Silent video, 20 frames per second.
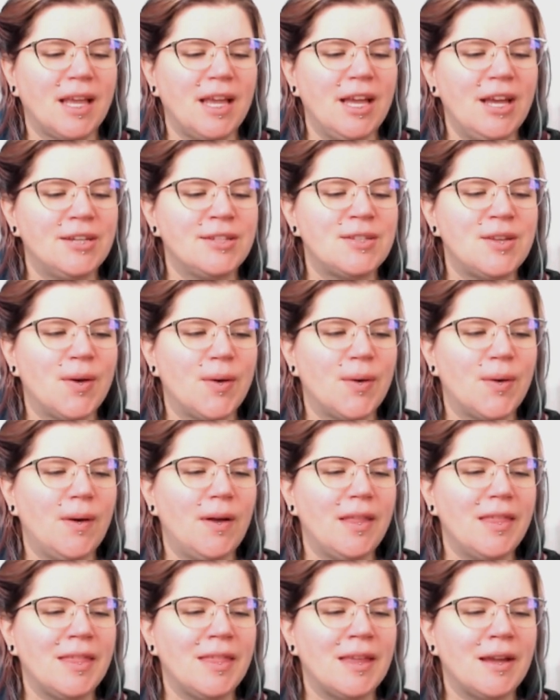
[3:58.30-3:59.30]

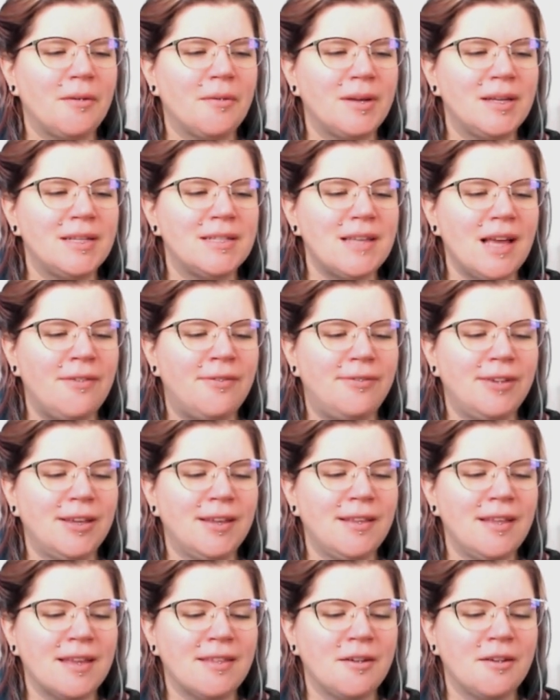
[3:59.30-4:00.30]
So I
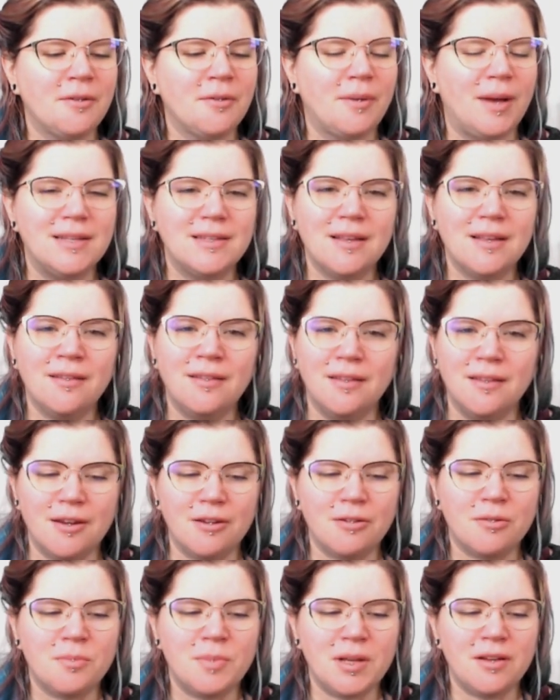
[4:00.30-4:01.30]
feel like there was a
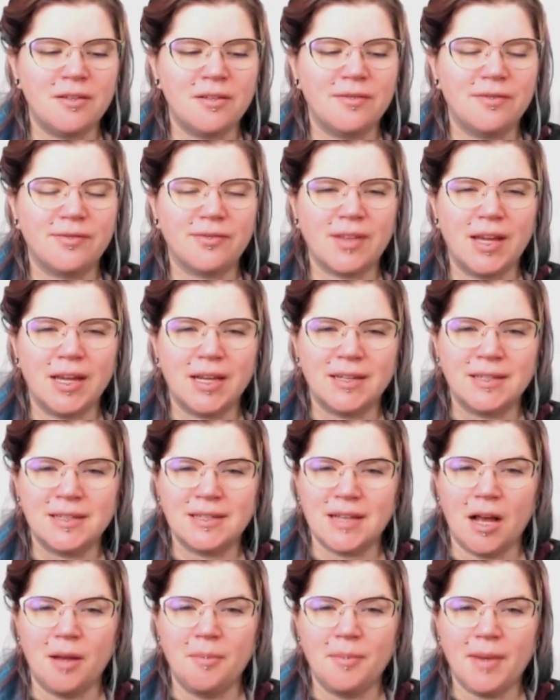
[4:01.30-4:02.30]
little bit of
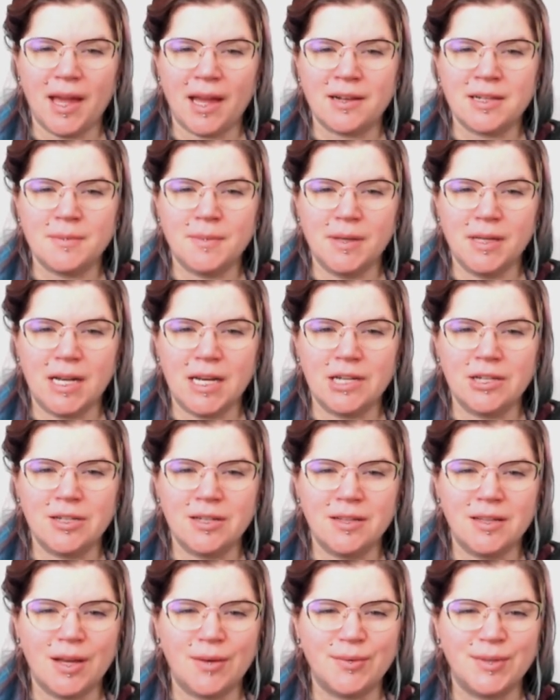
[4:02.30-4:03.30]
some
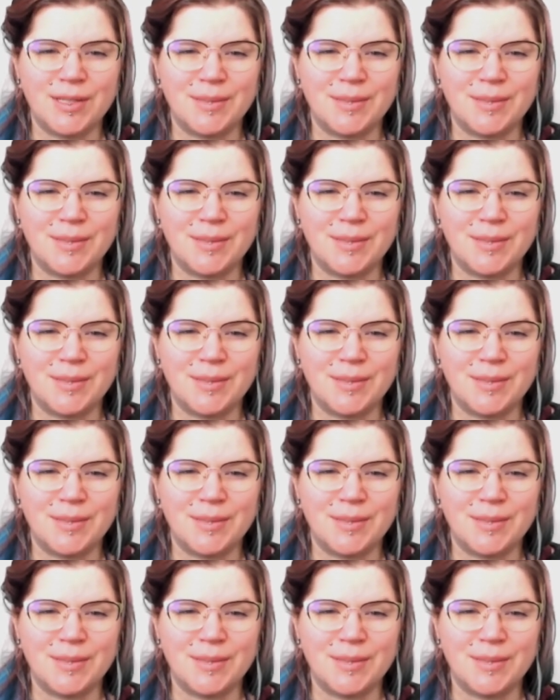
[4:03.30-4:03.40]
explanation that was